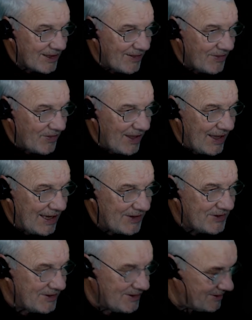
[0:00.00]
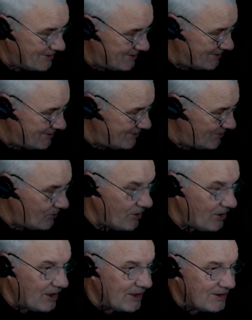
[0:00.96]
that. All
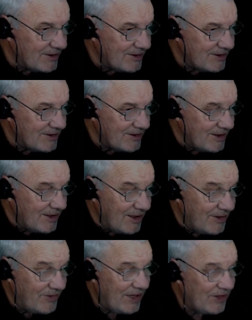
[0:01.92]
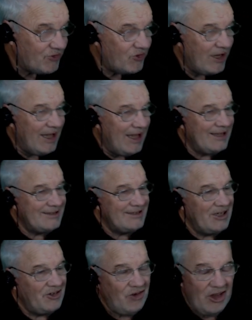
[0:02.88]
right. That's our
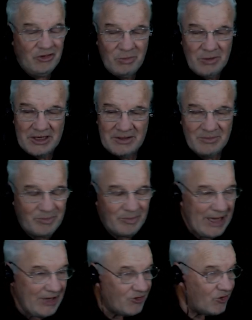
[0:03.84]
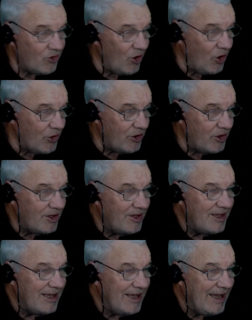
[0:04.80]
adjustment based on
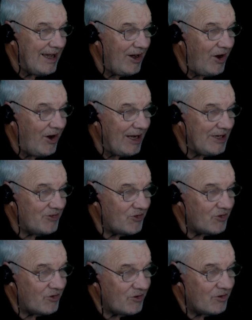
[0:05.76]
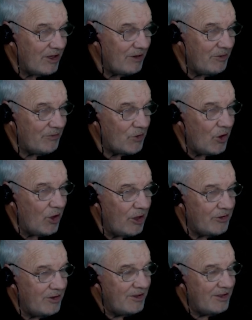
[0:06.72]
our heights that we've got.
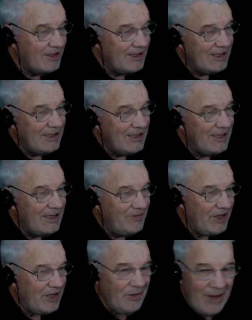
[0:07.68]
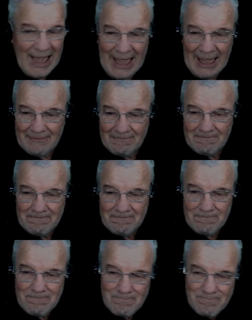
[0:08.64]
And there you are.
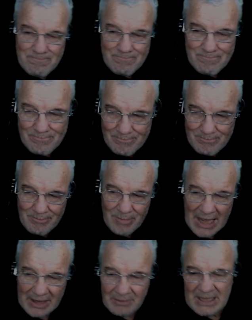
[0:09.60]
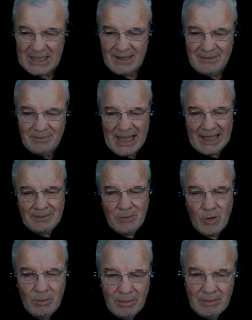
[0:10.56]
Bada bing, bada
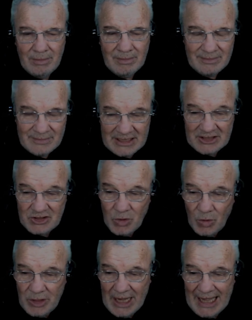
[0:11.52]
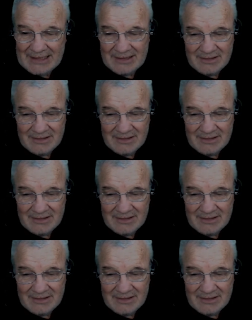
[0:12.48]
boom. It's all done.